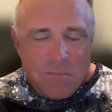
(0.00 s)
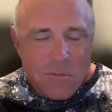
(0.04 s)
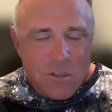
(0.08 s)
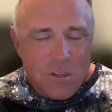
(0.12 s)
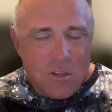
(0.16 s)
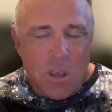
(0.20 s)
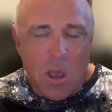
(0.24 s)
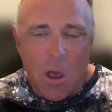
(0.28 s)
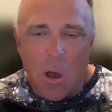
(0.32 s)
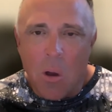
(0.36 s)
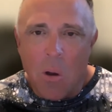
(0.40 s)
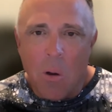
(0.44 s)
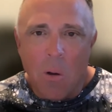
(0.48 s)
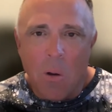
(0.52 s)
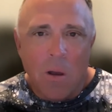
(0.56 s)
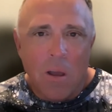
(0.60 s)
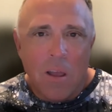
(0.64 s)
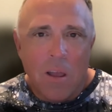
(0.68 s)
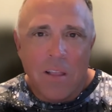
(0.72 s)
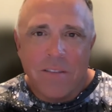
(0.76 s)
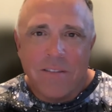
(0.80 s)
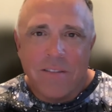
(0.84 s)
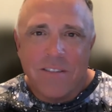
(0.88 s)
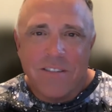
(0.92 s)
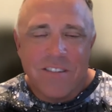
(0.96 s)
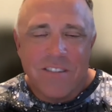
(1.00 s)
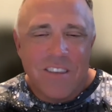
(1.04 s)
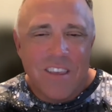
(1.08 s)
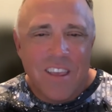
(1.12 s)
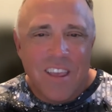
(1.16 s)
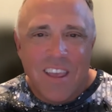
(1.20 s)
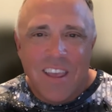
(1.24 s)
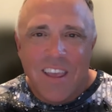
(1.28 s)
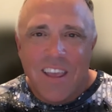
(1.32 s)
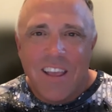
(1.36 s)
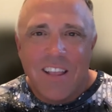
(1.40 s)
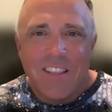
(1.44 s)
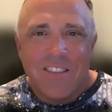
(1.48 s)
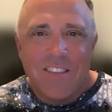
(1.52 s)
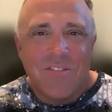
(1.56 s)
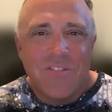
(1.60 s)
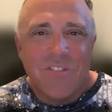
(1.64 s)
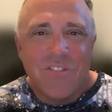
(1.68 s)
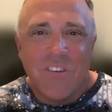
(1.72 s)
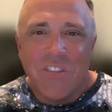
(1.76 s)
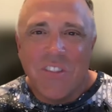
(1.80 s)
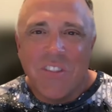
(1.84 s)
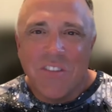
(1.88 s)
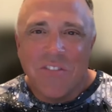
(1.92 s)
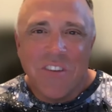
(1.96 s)
So it's
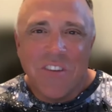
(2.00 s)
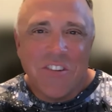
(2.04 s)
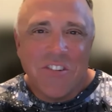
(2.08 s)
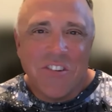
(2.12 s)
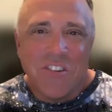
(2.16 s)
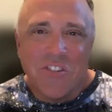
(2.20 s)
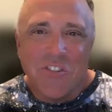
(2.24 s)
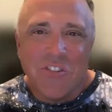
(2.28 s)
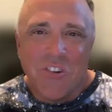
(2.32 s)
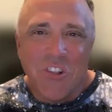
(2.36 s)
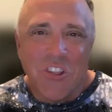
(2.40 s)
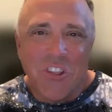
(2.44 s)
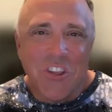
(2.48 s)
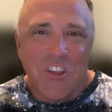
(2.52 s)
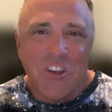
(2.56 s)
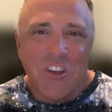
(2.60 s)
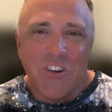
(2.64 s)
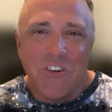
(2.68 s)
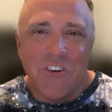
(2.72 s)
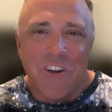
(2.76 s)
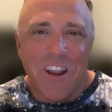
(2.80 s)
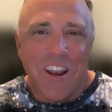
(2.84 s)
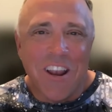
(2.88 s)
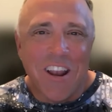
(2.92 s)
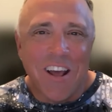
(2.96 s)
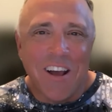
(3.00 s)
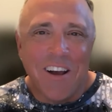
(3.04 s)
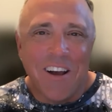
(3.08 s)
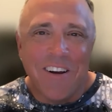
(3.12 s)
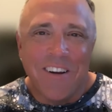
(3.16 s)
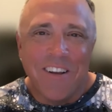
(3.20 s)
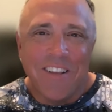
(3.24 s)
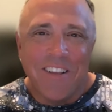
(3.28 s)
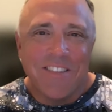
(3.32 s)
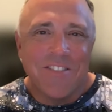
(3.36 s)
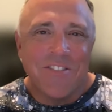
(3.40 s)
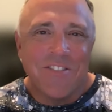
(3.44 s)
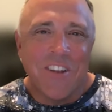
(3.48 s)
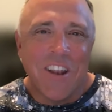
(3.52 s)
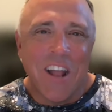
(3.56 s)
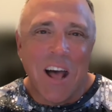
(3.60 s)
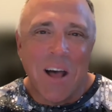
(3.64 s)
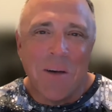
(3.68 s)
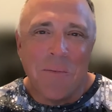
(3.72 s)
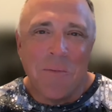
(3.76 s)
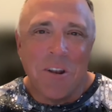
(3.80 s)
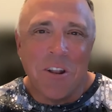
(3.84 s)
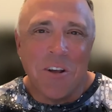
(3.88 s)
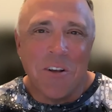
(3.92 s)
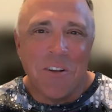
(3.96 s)
the fish is really good right now. It's
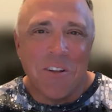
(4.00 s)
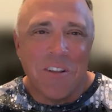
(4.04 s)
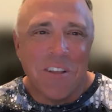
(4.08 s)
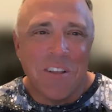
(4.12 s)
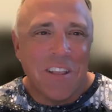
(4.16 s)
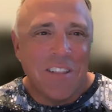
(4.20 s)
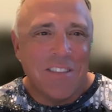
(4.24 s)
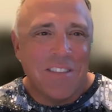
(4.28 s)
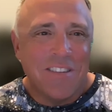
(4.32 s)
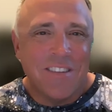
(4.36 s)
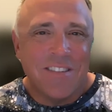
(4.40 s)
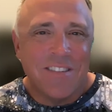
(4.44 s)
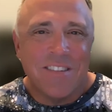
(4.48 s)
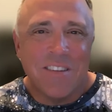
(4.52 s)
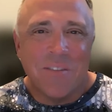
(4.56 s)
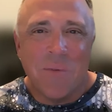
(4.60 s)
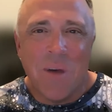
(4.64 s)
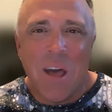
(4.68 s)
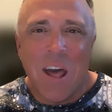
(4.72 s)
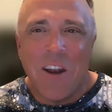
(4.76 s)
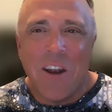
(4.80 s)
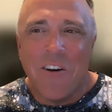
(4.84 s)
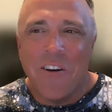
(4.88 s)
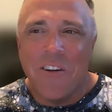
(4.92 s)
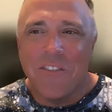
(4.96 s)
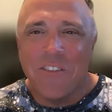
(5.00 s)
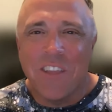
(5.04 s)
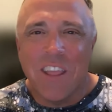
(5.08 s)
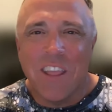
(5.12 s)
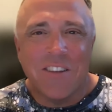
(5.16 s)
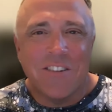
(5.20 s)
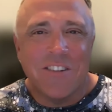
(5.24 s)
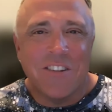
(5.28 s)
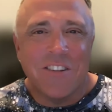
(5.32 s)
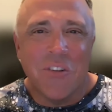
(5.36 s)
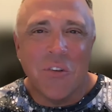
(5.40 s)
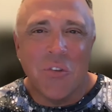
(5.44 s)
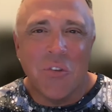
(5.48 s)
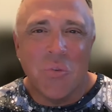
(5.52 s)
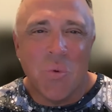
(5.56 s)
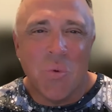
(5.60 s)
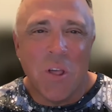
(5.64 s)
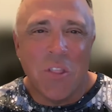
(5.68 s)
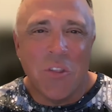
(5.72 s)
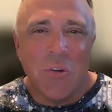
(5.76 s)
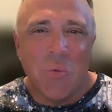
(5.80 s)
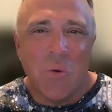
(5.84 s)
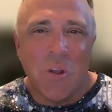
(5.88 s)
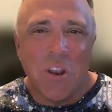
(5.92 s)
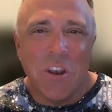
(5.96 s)
phenomenal. It's just a matter of catching those
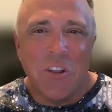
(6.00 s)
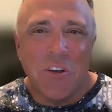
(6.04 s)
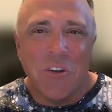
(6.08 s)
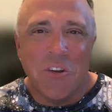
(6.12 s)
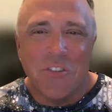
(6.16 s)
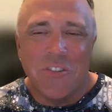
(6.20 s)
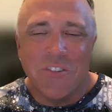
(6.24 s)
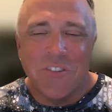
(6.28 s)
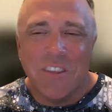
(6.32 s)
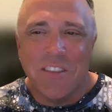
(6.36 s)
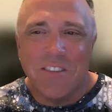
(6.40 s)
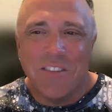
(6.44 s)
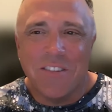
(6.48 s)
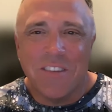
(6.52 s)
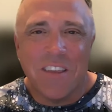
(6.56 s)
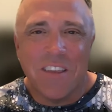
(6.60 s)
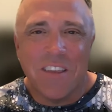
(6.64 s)
weather windows. It's